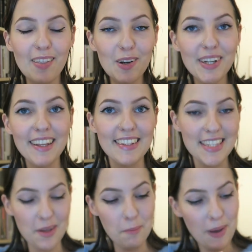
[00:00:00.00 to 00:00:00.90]
Look at
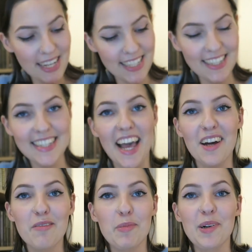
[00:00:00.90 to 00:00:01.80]
this amazing
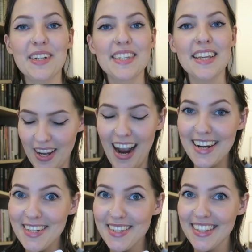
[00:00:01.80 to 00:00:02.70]
stack of books.
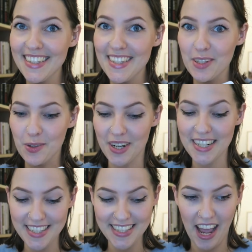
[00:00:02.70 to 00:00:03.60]
I just think it's a
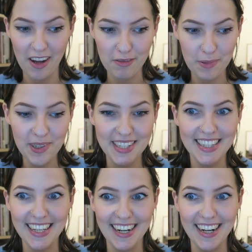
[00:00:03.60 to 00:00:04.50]
great stack of
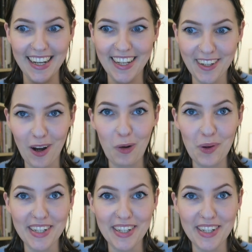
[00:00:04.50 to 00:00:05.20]
books, and I cannot